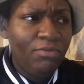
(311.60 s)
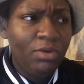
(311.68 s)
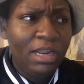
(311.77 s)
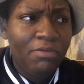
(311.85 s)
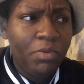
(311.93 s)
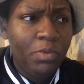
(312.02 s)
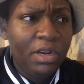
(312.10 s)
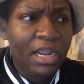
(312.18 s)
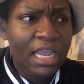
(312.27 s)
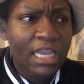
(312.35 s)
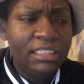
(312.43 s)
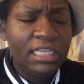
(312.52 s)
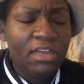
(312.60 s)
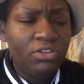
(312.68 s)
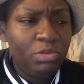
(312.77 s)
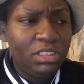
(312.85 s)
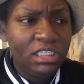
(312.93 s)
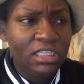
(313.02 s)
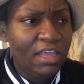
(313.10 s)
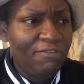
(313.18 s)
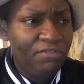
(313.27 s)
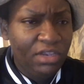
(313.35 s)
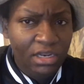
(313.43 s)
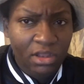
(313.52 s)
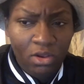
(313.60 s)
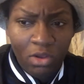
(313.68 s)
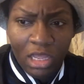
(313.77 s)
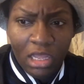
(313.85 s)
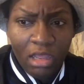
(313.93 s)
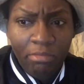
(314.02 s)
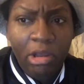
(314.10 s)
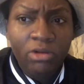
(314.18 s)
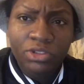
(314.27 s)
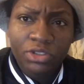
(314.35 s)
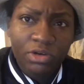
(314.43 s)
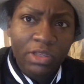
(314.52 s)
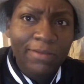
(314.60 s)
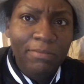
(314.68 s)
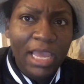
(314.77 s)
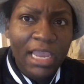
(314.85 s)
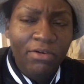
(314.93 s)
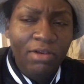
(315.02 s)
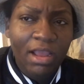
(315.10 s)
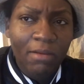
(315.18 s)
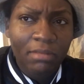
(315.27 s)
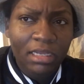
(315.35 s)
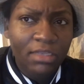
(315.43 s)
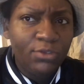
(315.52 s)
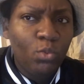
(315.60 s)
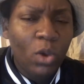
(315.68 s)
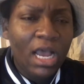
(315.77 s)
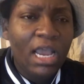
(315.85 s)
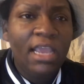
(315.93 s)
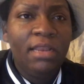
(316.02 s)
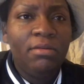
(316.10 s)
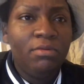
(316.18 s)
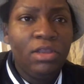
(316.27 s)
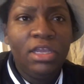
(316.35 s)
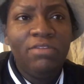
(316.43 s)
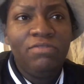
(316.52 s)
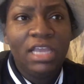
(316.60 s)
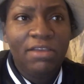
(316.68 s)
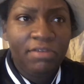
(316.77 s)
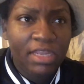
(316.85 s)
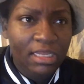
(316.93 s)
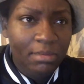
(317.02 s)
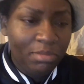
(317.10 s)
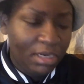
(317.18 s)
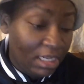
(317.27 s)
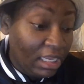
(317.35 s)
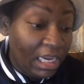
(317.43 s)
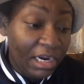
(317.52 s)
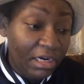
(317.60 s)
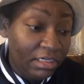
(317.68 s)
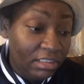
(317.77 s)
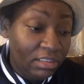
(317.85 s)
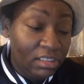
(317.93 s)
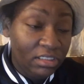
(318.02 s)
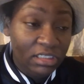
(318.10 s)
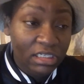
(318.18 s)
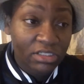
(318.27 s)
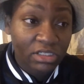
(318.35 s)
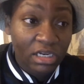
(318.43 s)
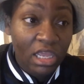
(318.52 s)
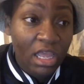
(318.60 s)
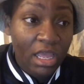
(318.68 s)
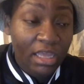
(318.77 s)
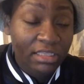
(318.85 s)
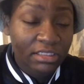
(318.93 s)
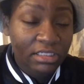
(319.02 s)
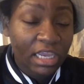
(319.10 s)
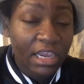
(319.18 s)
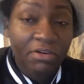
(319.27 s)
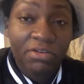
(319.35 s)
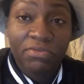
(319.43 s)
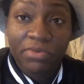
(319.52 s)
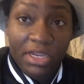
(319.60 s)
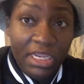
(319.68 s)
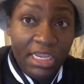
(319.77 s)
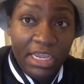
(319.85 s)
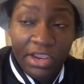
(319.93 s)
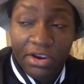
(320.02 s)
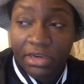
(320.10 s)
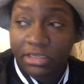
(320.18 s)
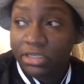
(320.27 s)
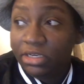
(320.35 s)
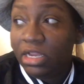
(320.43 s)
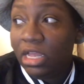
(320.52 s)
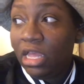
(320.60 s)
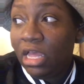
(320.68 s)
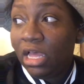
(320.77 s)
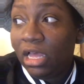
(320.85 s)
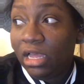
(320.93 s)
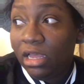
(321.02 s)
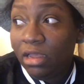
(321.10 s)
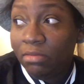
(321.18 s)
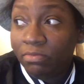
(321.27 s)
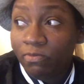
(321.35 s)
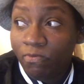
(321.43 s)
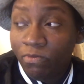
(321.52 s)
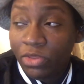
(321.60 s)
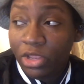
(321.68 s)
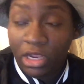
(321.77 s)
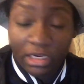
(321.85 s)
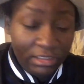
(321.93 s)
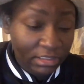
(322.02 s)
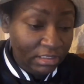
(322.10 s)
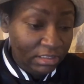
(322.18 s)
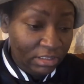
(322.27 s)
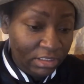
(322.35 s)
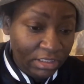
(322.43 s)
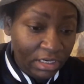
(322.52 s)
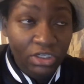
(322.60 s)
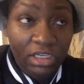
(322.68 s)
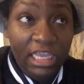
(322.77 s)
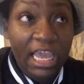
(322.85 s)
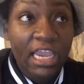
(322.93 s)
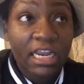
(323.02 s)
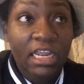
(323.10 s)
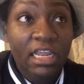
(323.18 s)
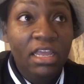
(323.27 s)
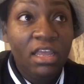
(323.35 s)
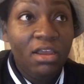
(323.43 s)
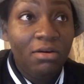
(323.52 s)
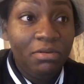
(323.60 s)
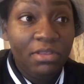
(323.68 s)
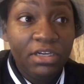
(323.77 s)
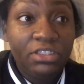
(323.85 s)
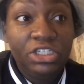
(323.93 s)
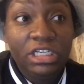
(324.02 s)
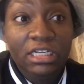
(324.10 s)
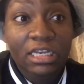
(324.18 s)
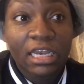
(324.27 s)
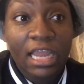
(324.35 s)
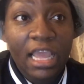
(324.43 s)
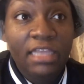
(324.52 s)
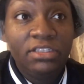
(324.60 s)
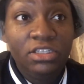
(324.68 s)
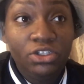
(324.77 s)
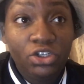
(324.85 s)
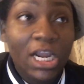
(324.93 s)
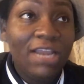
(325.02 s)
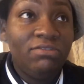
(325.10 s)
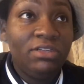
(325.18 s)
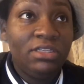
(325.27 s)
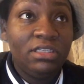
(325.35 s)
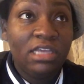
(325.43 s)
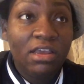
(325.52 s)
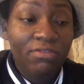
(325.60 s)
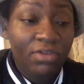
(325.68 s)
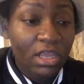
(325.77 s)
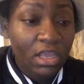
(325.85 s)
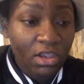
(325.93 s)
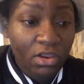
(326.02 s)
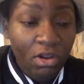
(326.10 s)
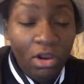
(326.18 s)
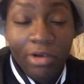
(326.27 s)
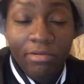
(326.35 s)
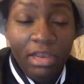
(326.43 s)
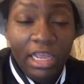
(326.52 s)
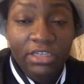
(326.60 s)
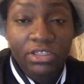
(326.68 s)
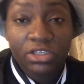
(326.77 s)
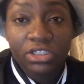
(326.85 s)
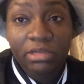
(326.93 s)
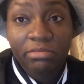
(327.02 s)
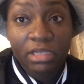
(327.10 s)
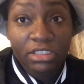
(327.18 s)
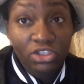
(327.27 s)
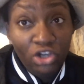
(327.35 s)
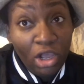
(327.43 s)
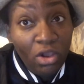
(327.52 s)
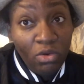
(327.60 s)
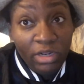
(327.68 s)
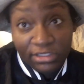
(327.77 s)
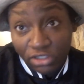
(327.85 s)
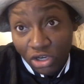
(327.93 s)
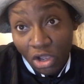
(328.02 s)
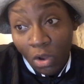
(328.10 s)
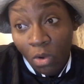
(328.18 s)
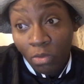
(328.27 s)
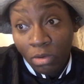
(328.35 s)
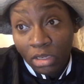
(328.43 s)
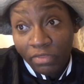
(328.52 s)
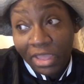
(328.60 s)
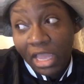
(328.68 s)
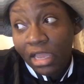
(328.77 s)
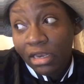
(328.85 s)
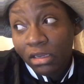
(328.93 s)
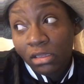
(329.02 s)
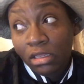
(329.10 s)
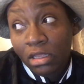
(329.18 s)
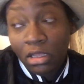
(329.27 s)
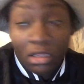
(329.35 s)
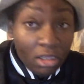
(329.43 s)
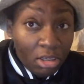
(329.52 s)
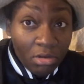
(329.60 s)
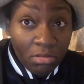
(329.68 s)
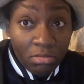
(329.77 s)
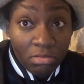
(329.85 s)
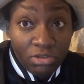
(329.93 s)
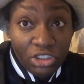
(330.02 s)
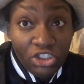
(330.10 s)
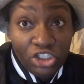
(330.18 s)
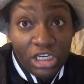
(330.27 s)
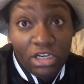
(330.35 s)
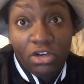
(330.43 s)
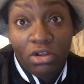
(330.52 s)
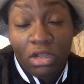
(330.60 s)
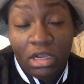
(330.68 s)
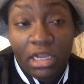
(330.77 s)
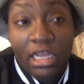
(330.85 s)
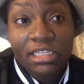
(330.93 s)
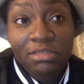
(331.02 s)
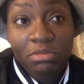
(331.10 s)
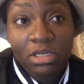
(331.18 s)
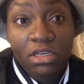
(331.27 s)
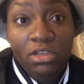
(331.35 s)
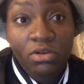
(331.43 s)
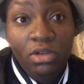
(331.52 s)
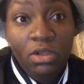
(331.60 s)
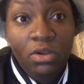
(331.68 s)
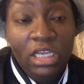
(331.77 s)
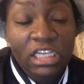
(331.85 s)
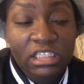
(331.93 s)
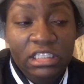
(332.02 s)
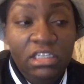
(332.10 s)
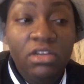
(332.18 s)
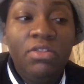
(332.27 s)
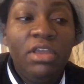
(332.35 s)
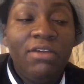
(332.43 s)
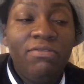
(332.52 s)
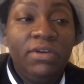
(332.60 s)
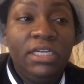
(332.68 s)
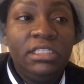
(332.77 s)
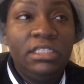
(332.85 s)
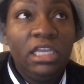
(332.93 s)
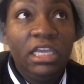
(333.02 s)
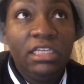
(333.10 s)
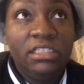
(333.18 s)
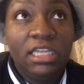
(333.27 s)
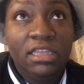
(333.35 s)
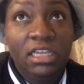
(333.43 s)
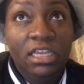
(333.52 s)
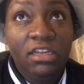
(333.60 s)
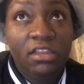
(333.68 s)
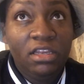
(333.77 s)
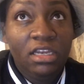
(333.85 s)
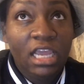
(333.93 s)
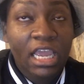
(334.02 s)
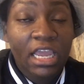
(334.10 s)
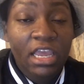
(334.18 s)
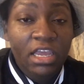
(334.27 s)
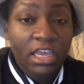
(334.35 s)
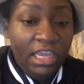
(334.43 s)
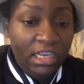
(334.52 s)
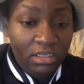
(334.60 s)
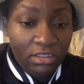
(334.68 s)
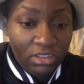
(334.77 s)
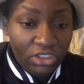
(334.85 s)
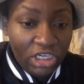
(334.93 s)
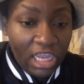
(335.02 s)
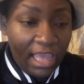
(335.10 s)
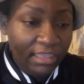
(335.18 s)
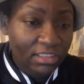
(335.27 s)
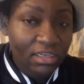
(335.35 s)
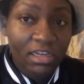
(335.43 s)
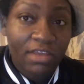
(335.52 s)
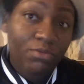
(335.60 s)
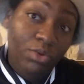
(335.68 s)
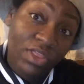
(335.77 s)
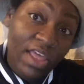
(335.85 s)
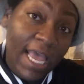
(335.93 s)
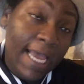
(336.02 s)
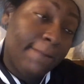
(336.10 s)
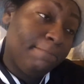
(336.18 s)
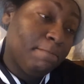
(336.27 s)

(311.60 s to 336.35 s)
Whenever we're at his house, we see that Vino poster in the background because wine could have definitely been a character this season, a scary, freaky character. Um, her sister Katie with her cheating nasty trifling self you know her relationship it's known it's known that she cheated on her husband and you know he's still there for his kids at the end of the day and she has to live with that